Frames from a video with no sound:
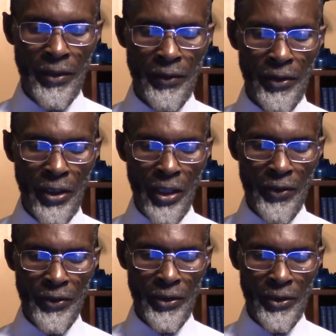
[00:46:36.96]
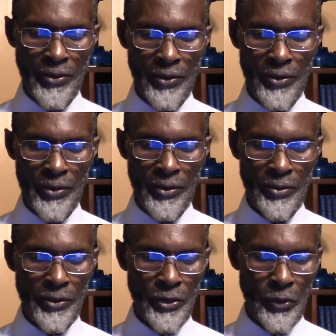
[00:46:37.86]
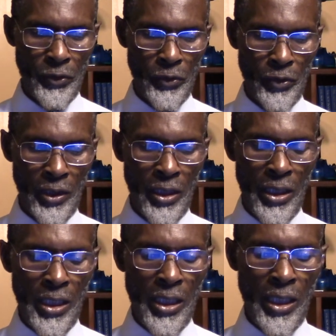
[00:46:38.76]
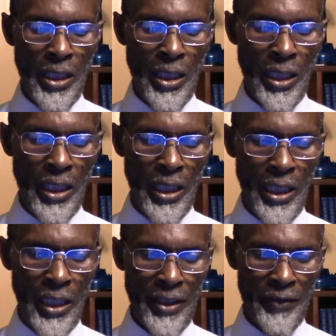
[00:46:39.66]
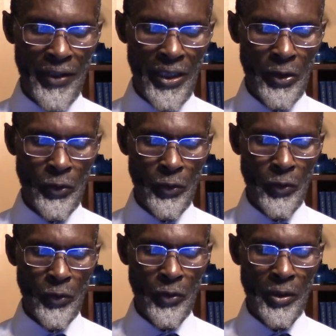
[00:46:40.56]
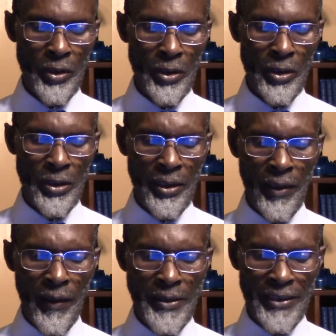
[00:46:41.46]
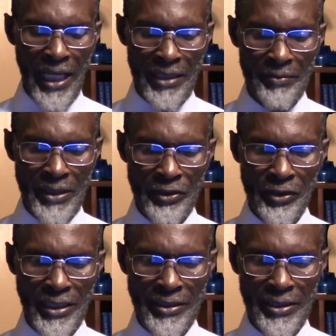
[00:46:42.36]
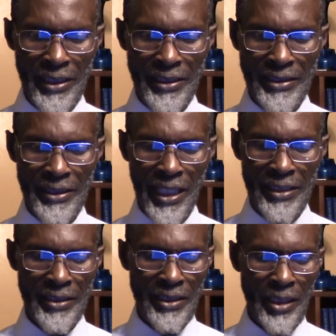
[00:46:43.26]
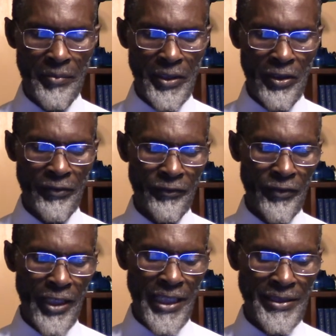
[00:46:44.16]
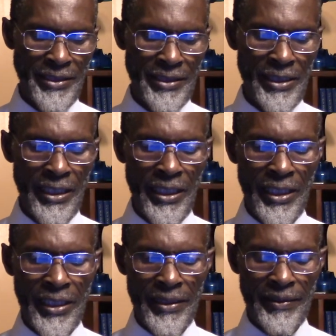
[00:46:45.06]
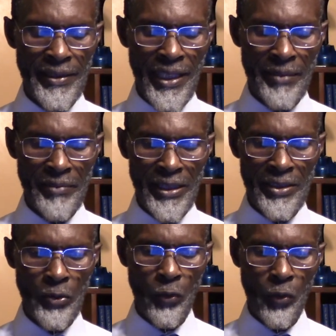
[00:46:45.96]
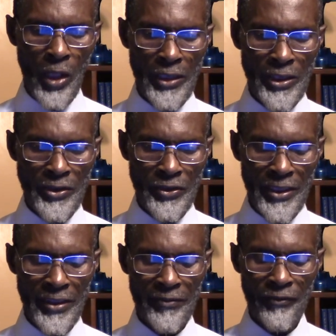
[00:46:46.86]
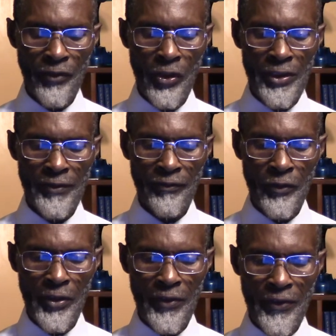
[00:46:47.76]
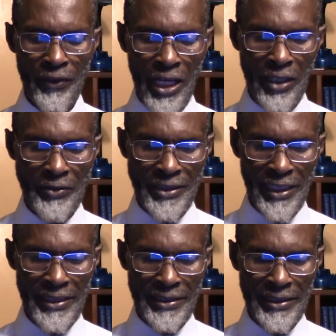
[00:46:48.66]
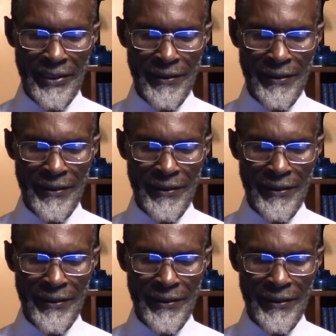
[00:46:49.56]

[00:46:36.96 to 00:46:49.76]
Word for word: The other two are they who shall be translated at the coming of Christ namely the 144,000